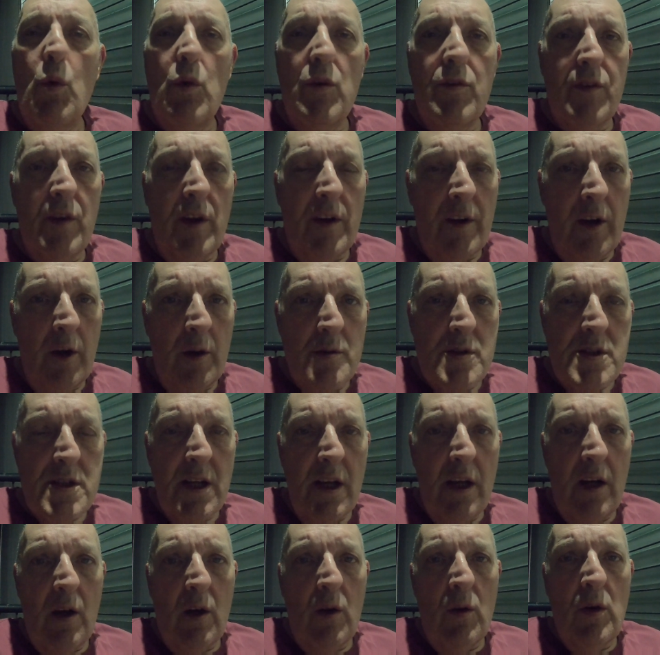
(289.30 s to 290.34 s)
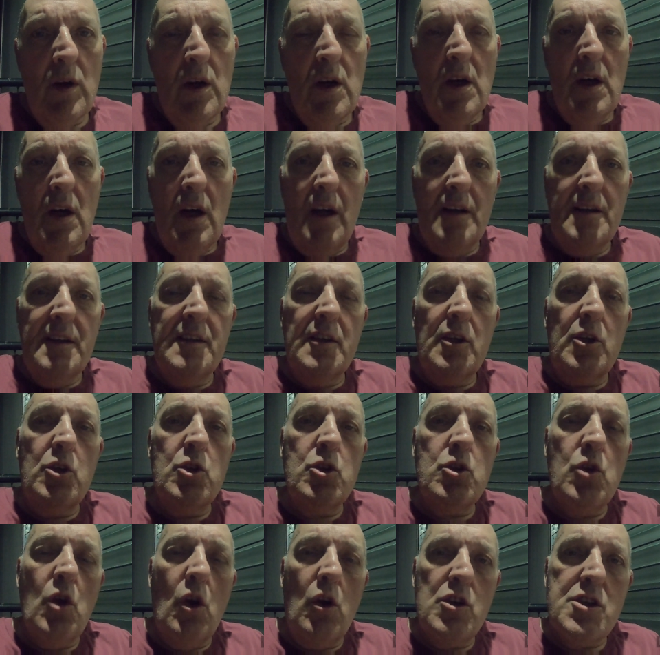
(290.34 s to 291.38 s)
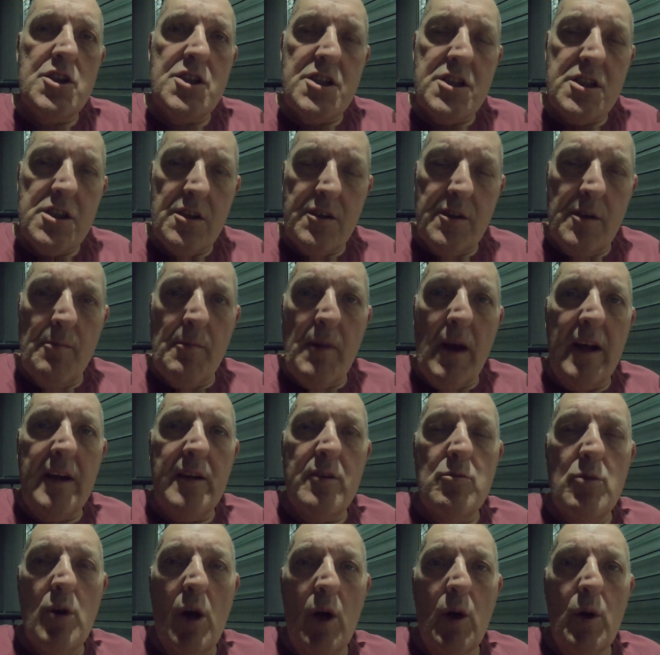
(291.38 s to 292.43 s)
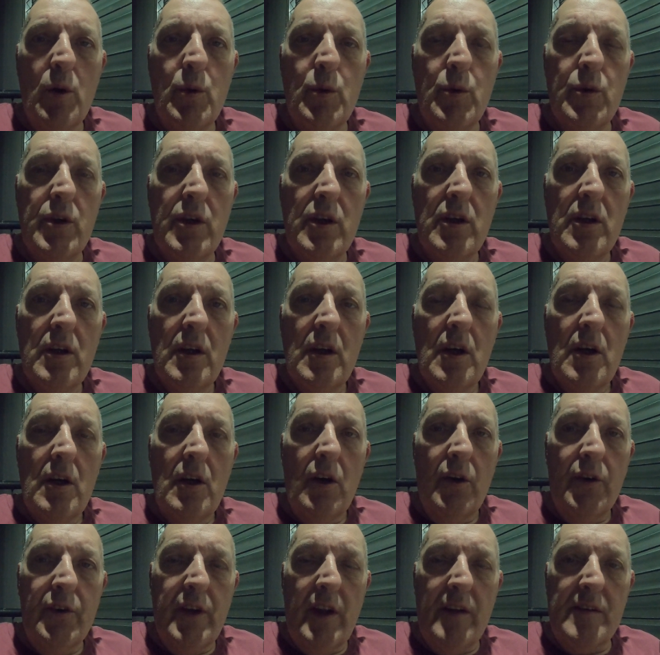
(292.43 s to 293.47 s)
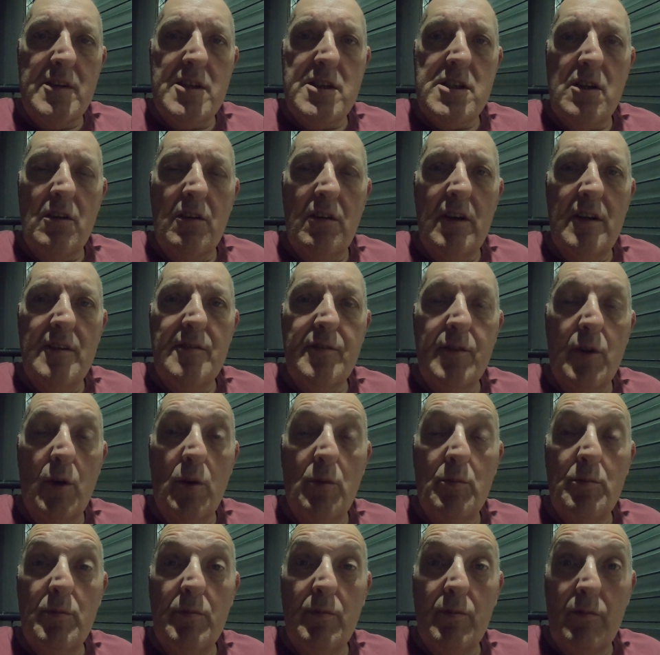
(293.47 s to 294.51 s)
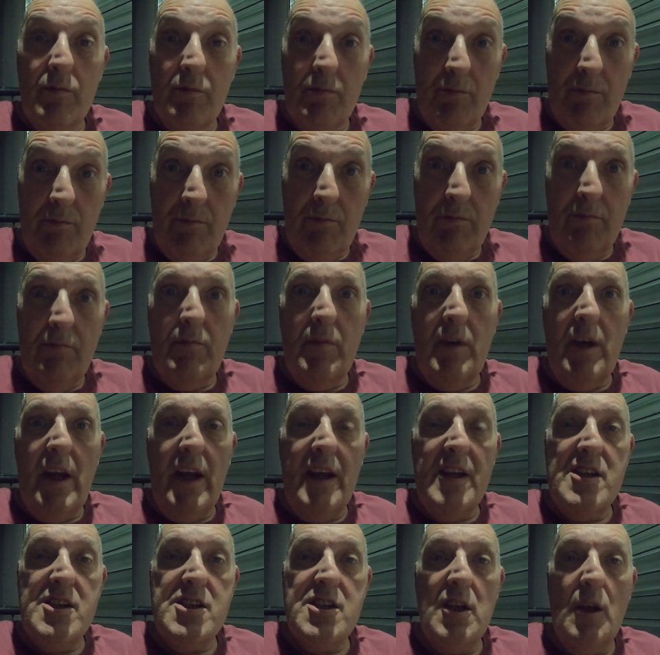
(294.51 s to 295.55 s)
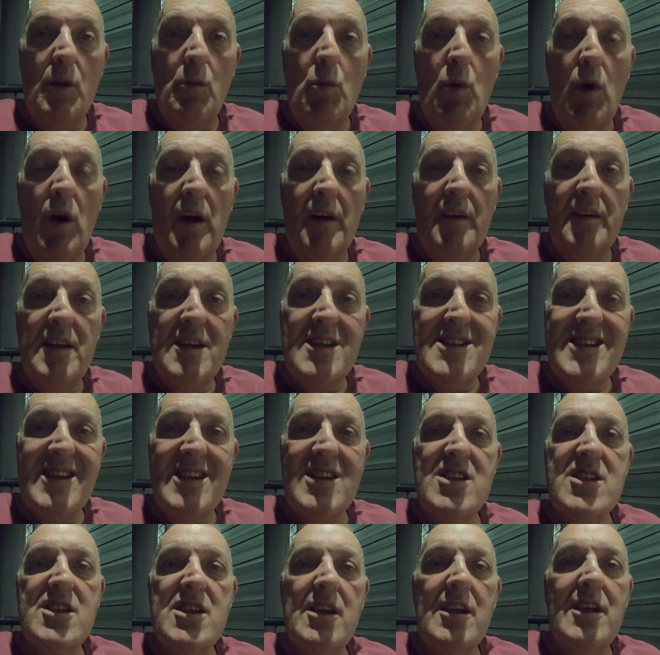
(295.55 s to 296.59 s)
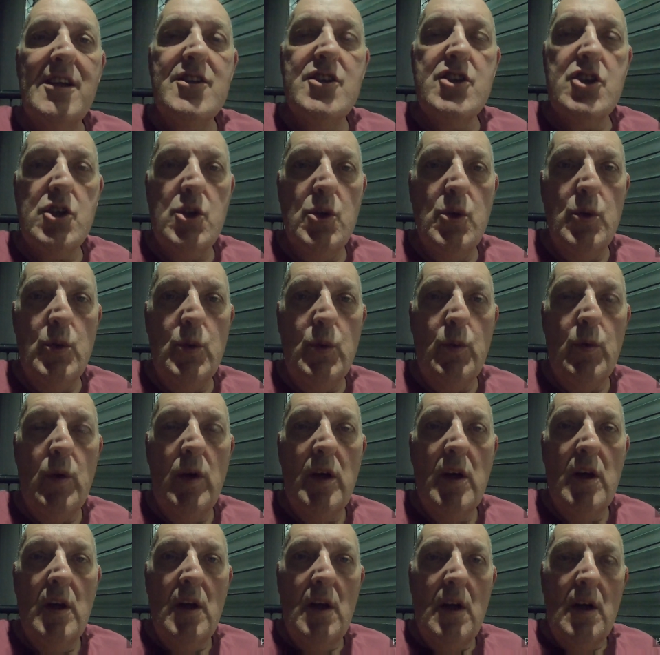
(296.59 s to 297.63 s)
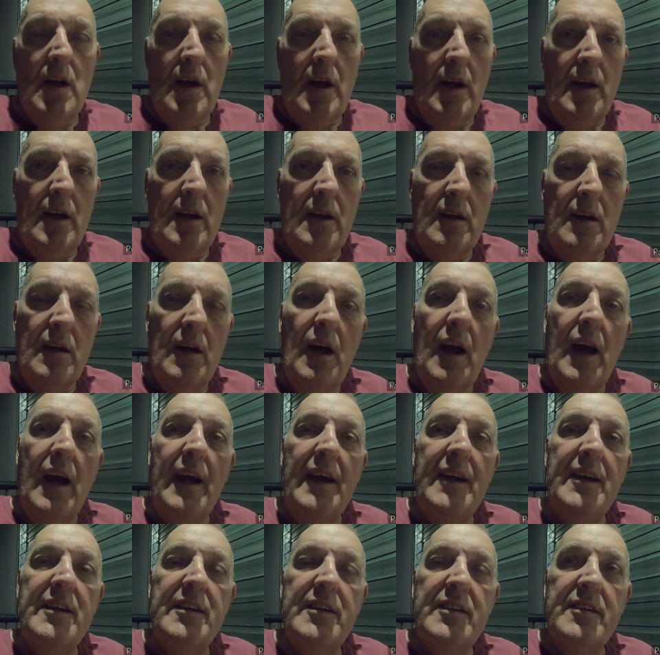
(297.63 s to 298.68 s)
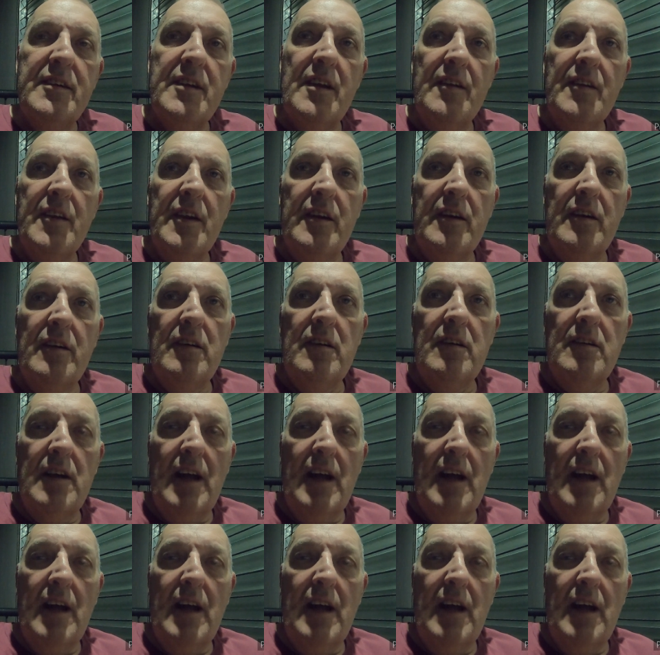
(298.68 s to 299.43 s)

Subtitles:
Waterfront Hotel, and then across the main road on the other side from Insula 1 is Insula 2, and there are